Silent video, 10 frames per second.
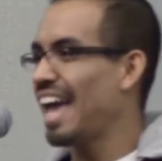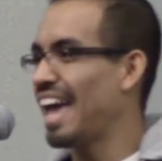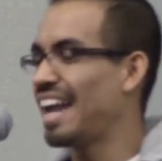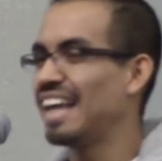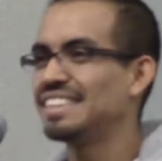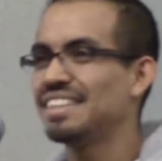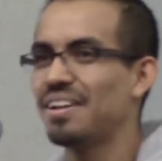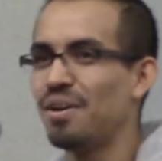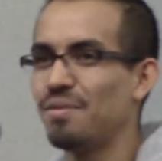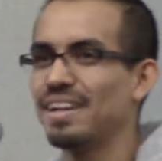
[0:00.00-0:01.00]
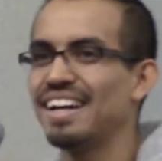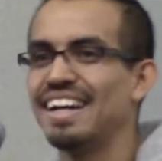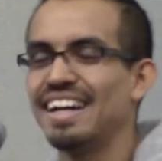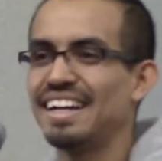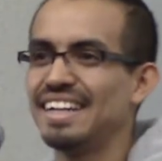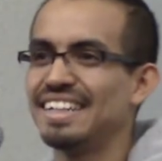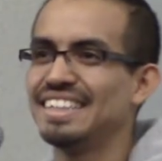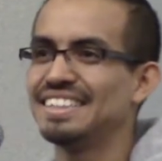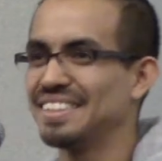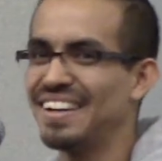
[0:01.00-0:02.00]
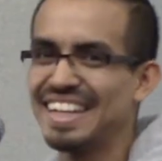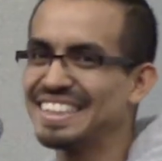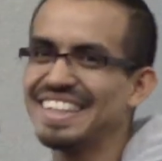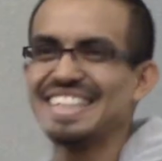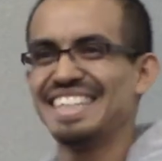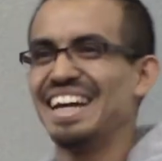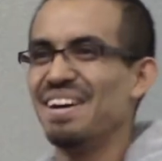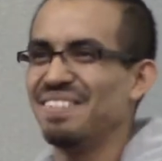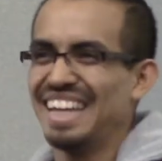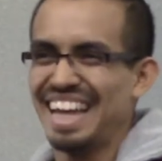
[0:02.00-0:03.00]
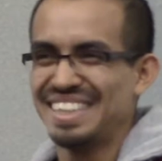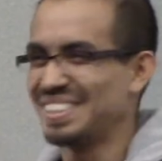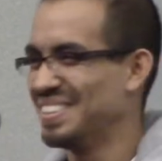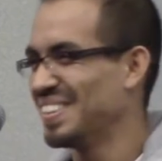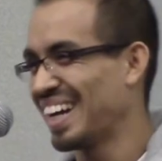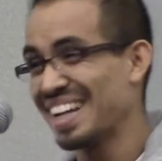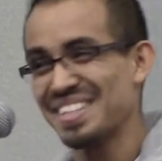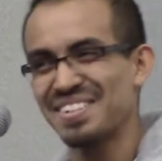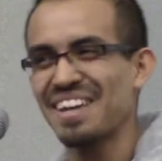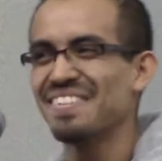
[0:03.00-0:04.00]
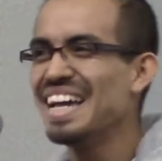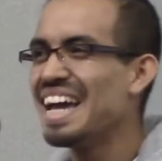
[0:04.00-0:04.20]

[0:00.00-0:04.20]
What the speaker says: And I said, "Oh my God, sorry, Dr. Garcia, but I don't know how to drive."